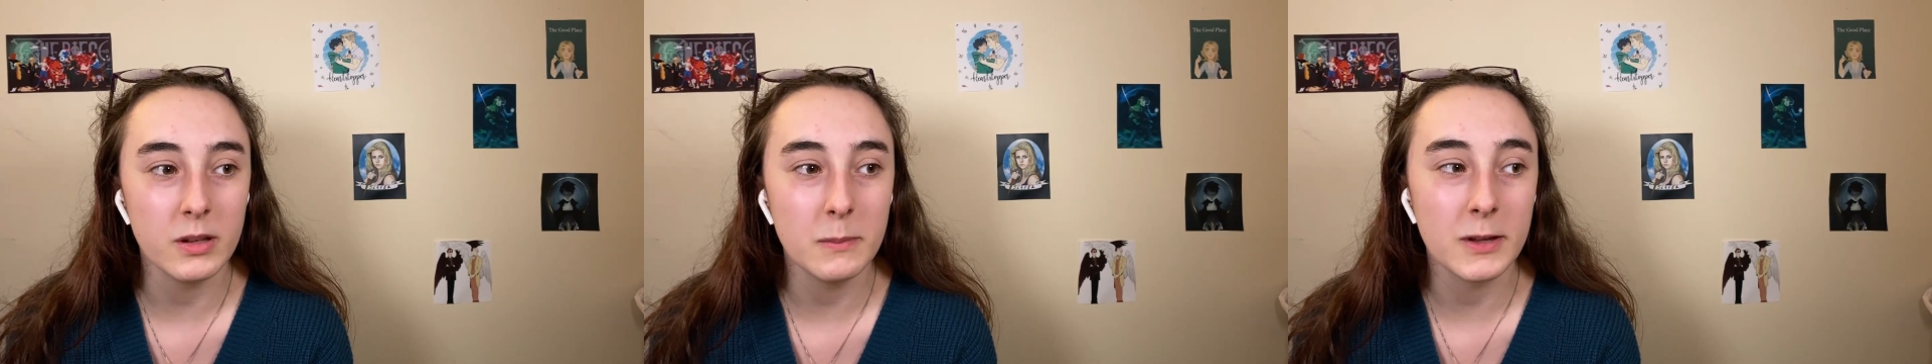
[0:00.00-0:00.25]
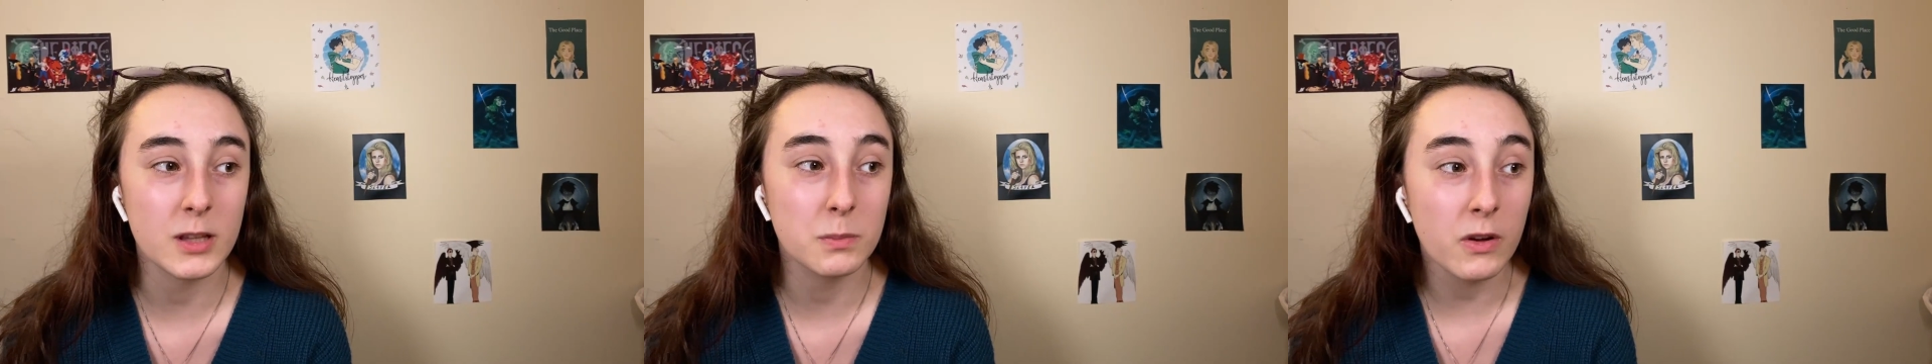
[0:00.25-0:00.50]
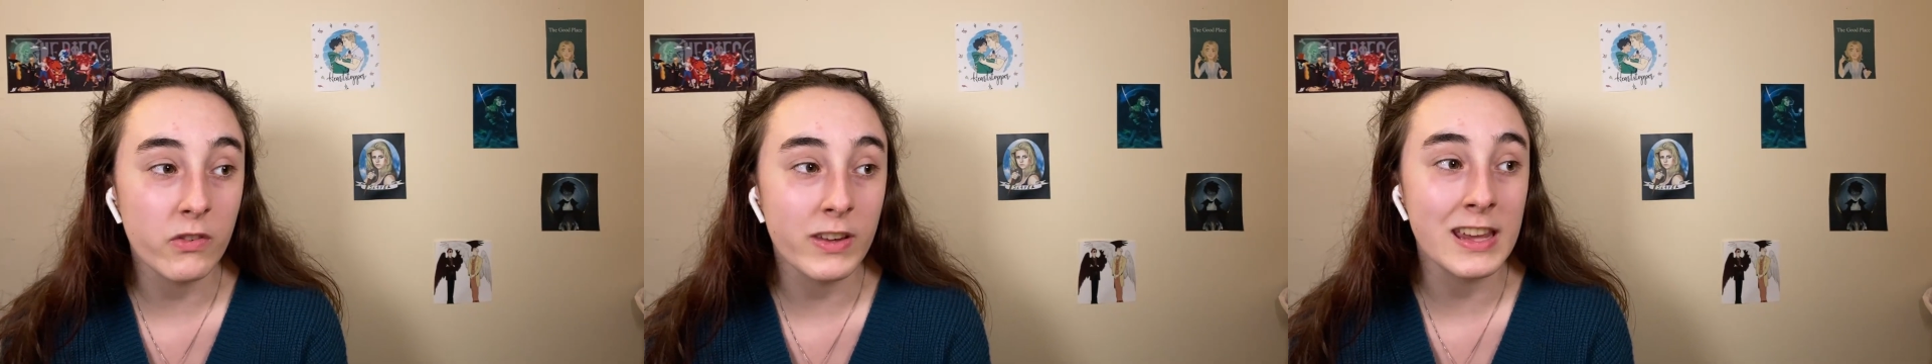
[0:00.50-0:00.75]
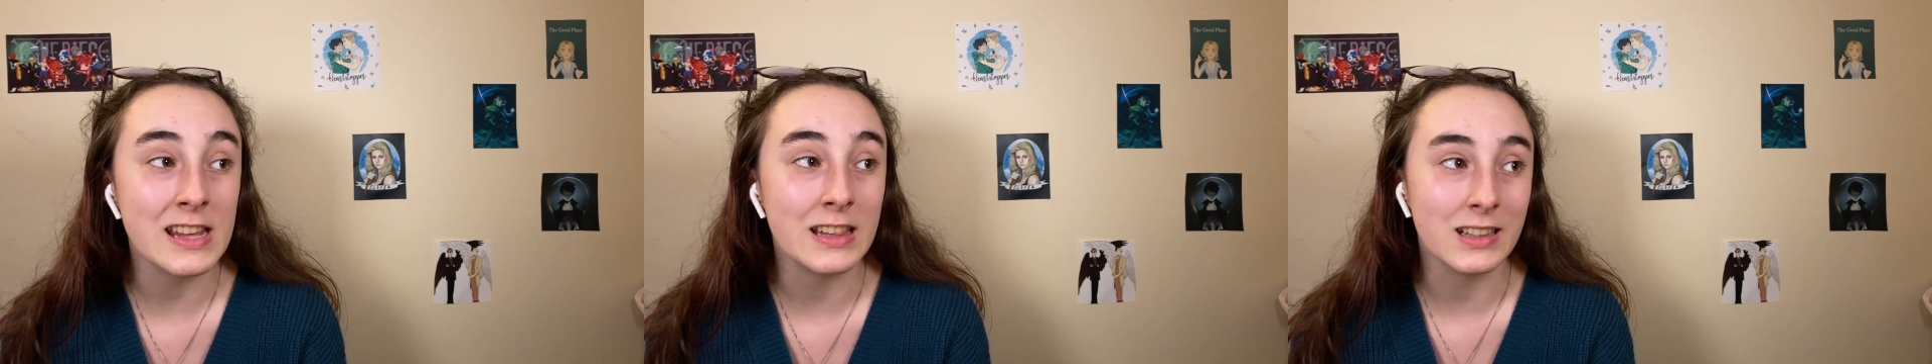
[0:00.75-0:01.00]
because Buffy,
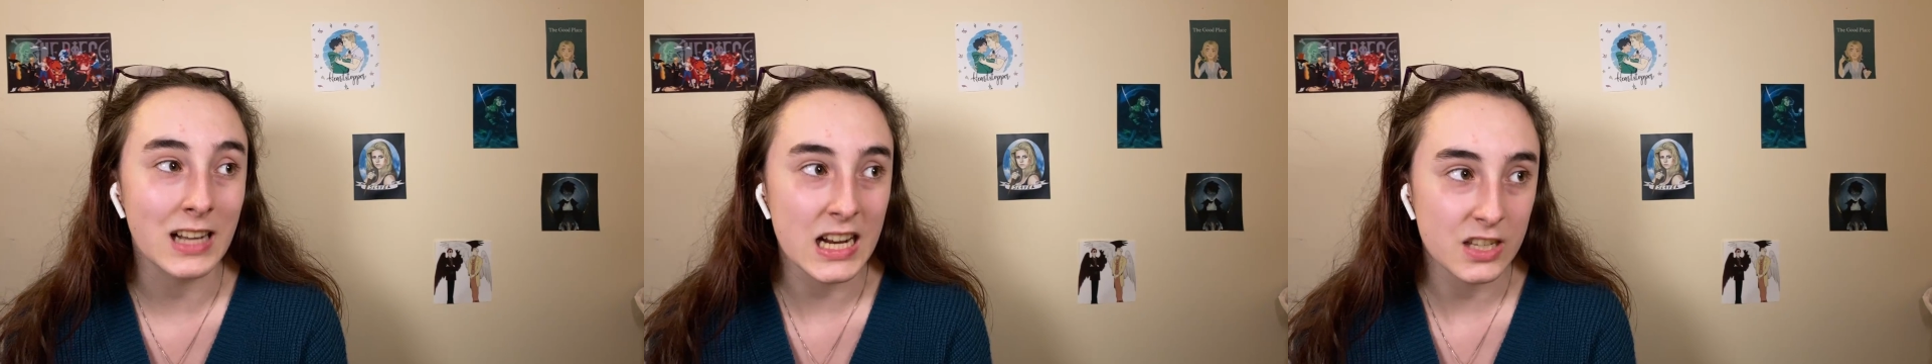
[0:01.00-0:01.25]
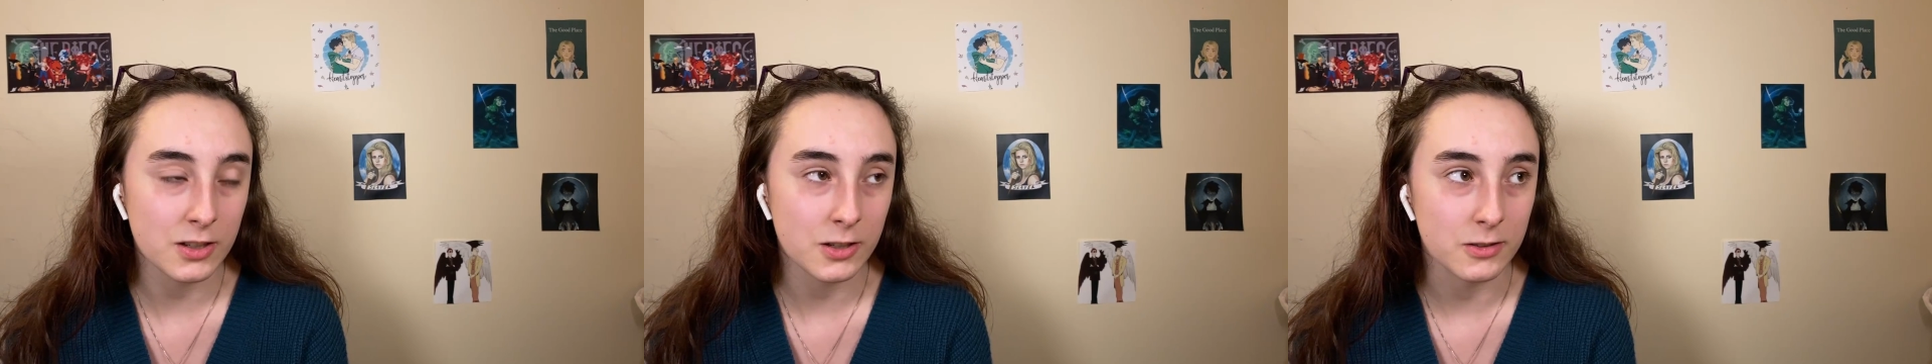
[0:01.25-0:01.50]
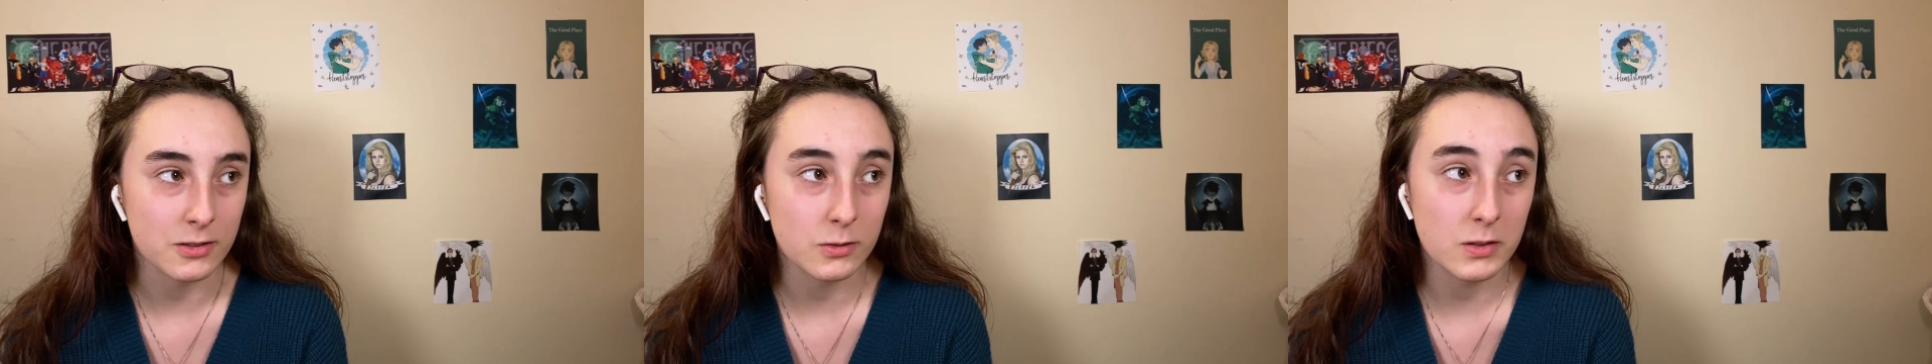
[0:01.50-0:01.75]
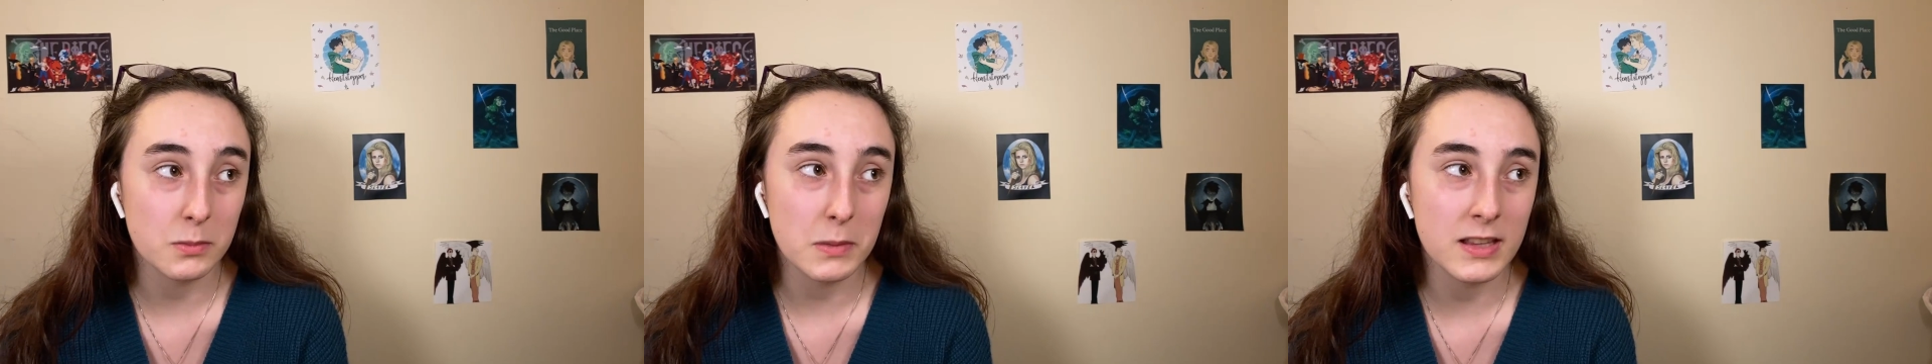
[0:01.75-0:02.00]
he liked her, so
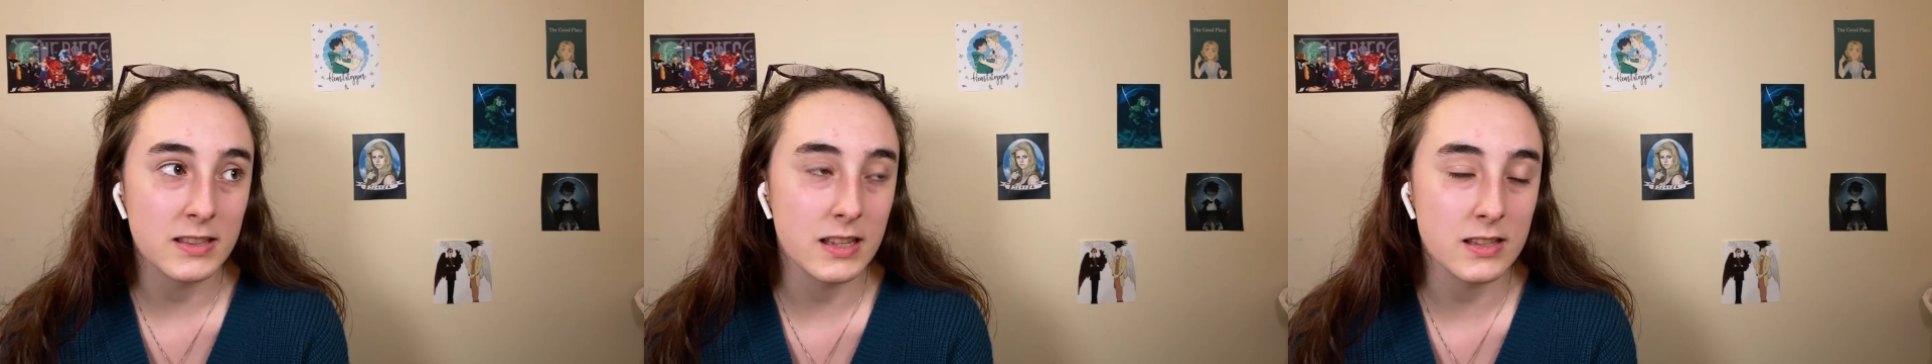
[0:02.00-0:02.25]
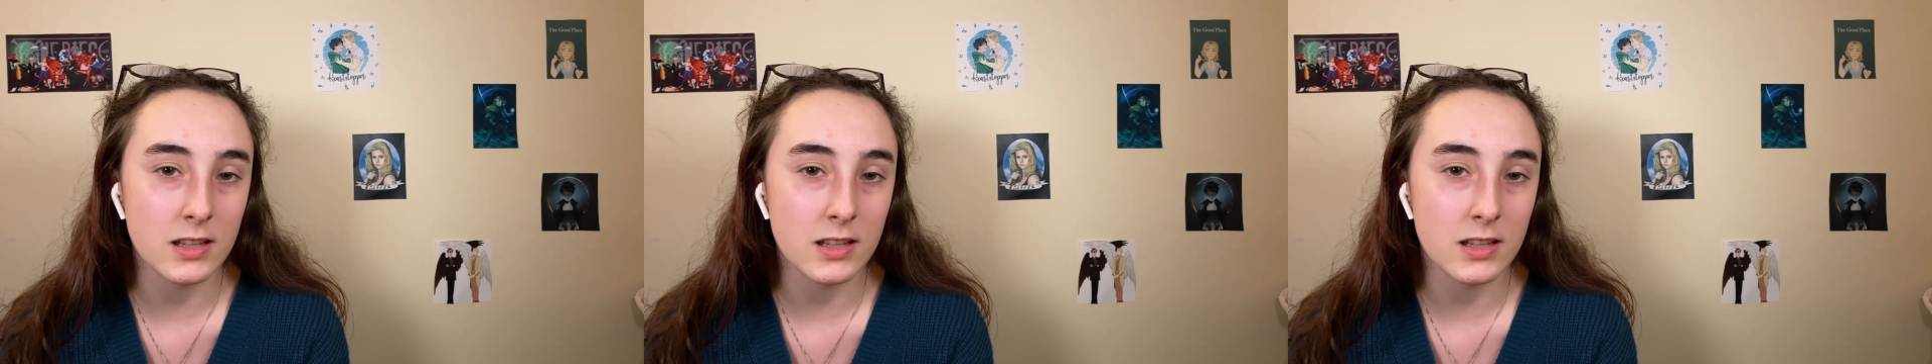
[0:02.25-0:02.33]
it makes sense